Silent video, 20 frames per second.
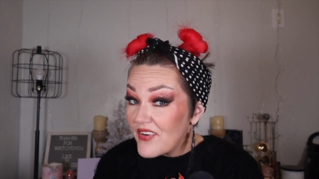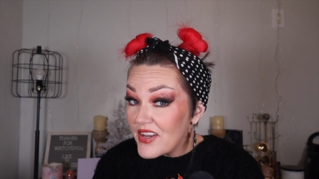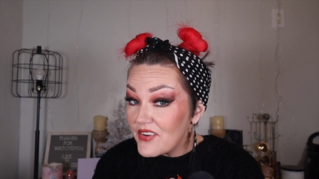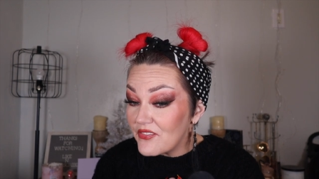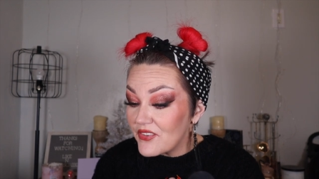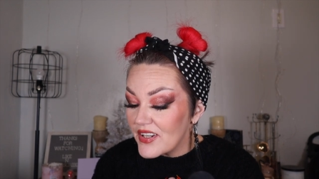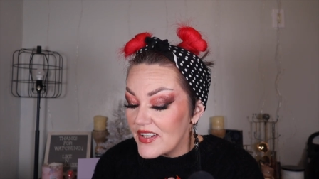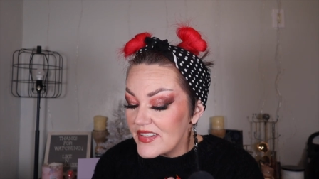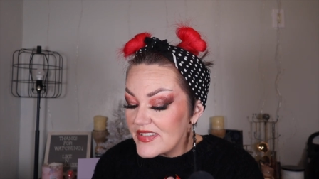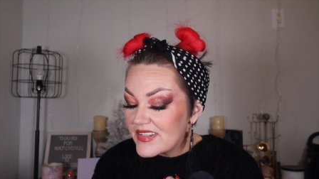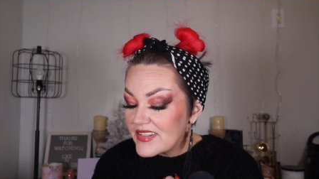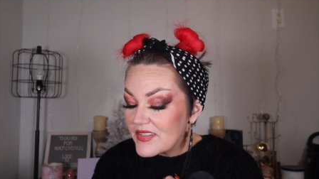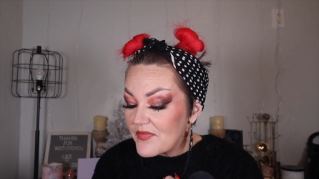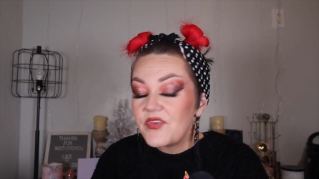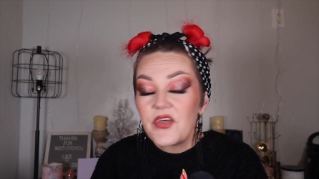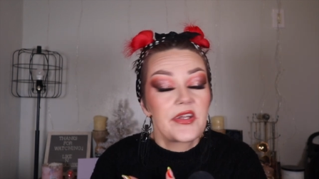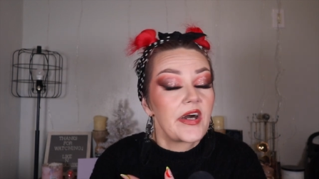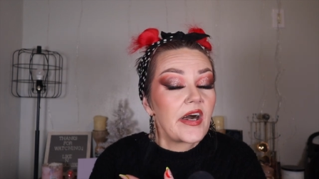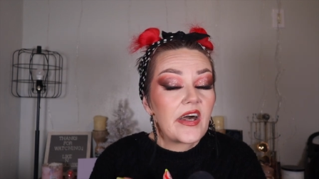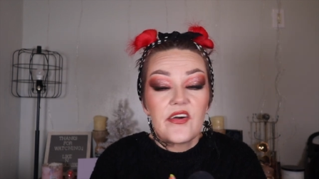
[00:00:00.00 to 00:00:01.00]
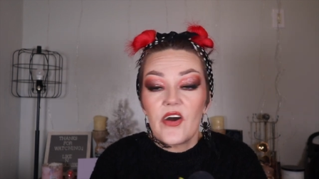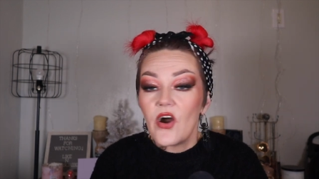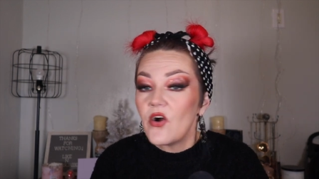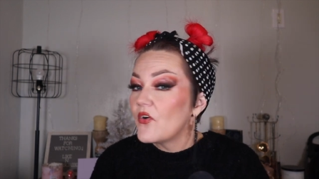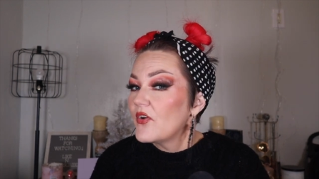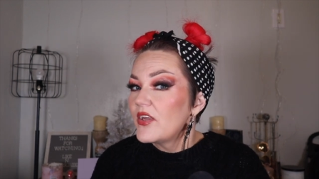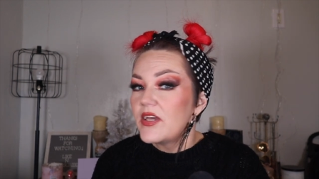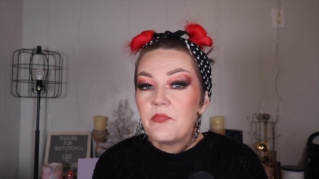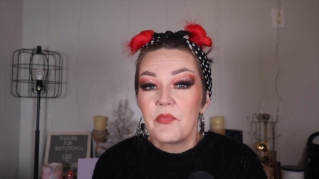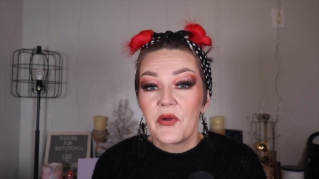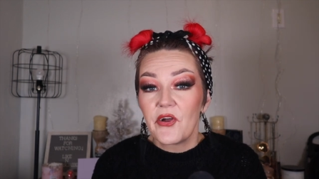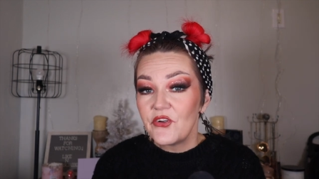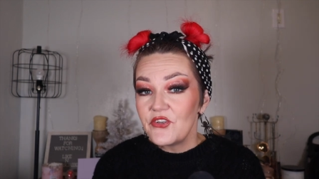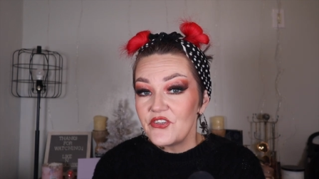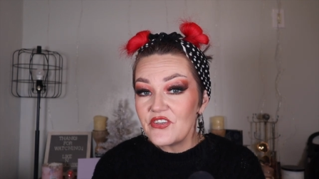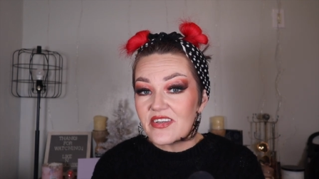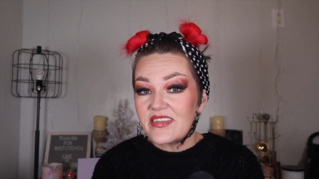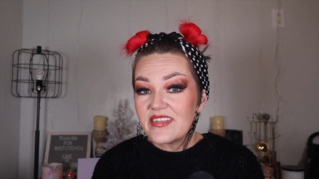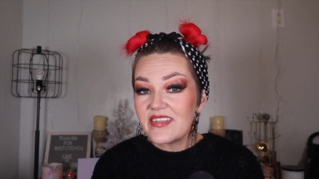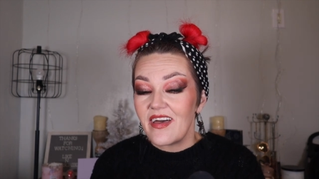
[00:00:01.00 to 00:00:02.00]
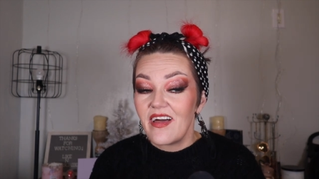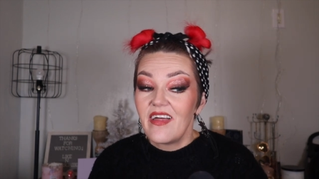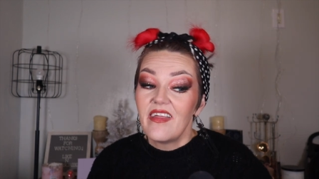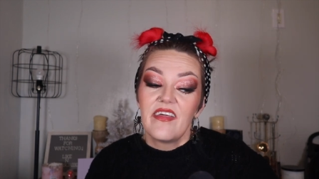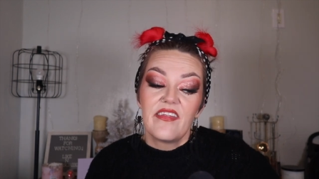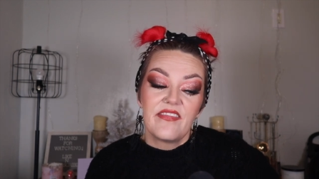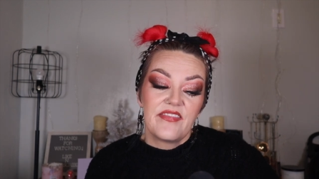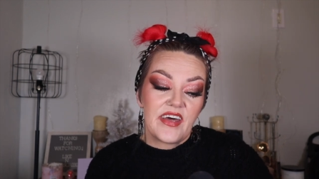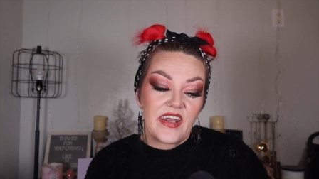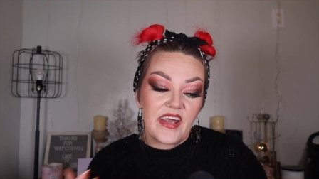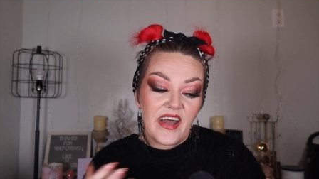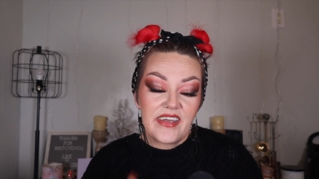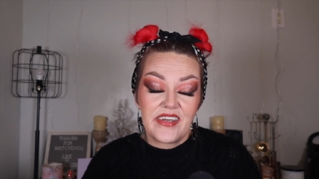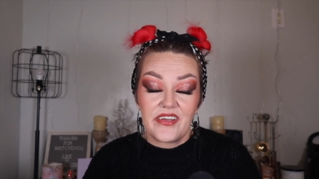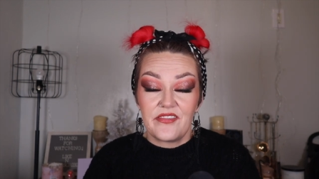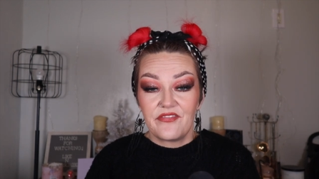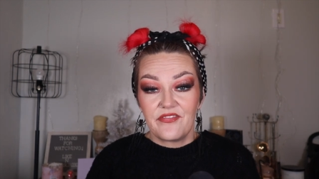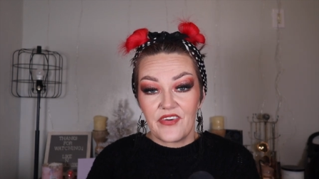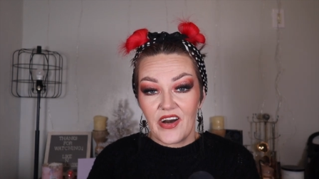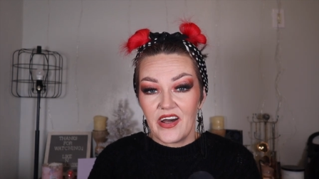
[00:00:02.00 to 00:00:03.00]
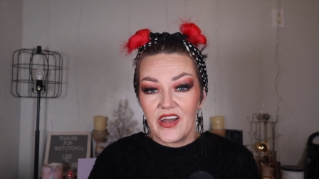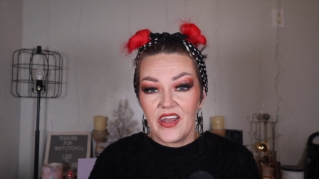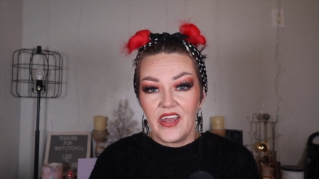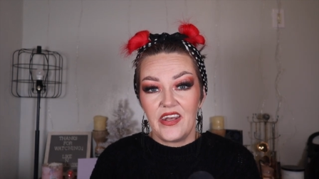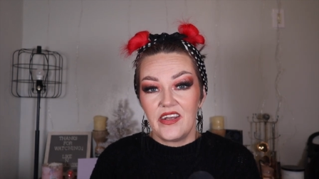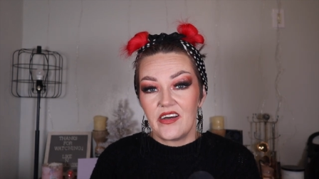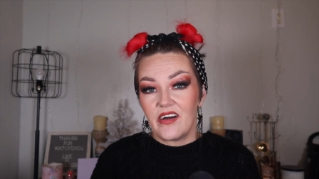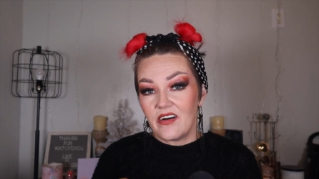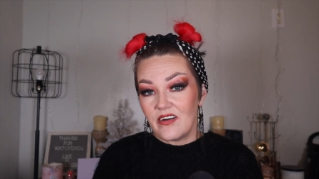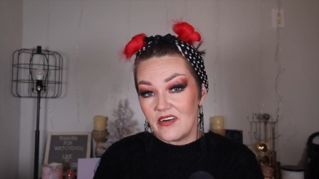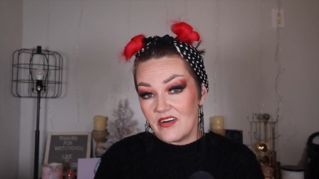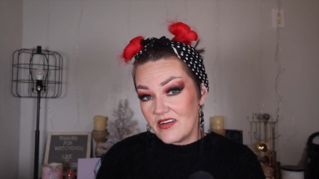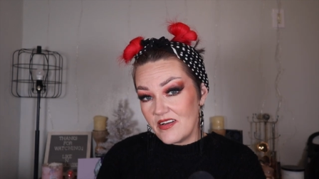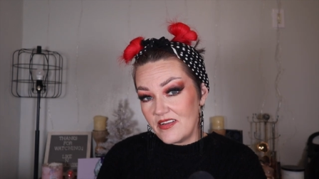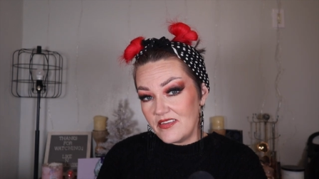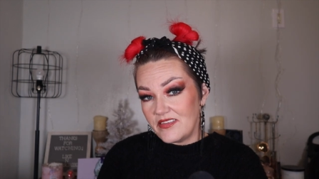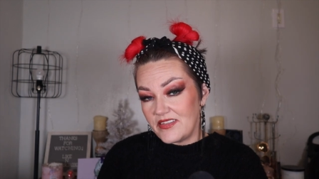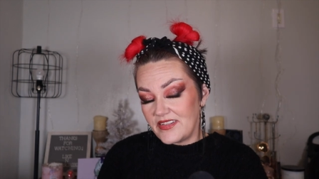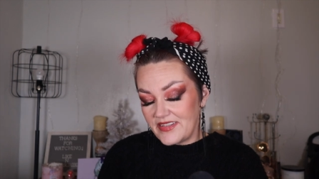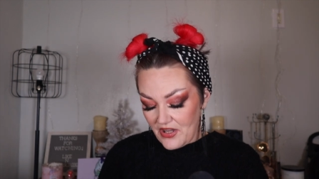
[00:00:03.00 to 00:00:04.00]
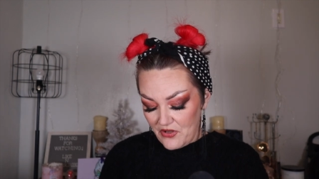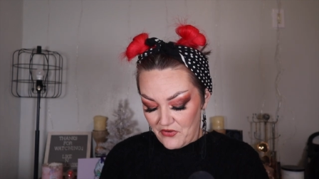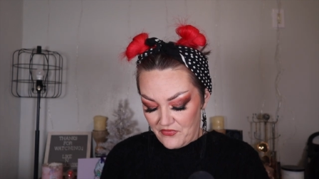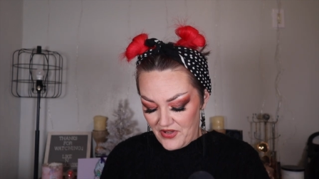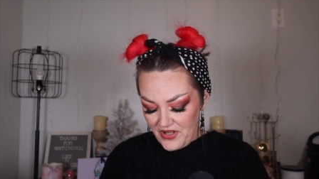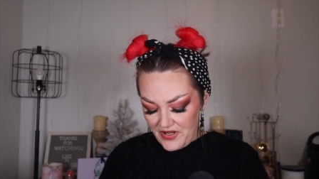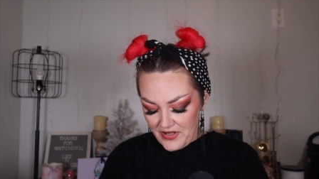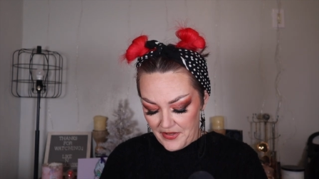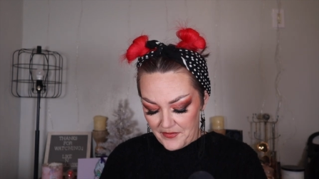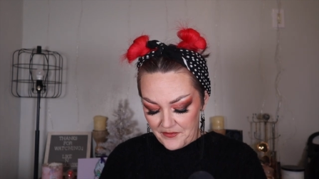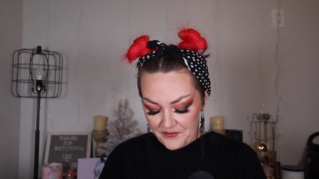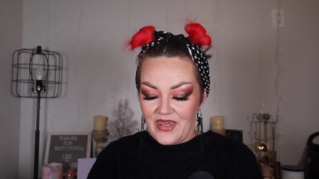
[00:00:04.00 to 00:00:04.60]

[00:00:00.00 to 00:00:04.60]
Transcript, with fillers: favorites that I already purchased that I can find on Stylevana.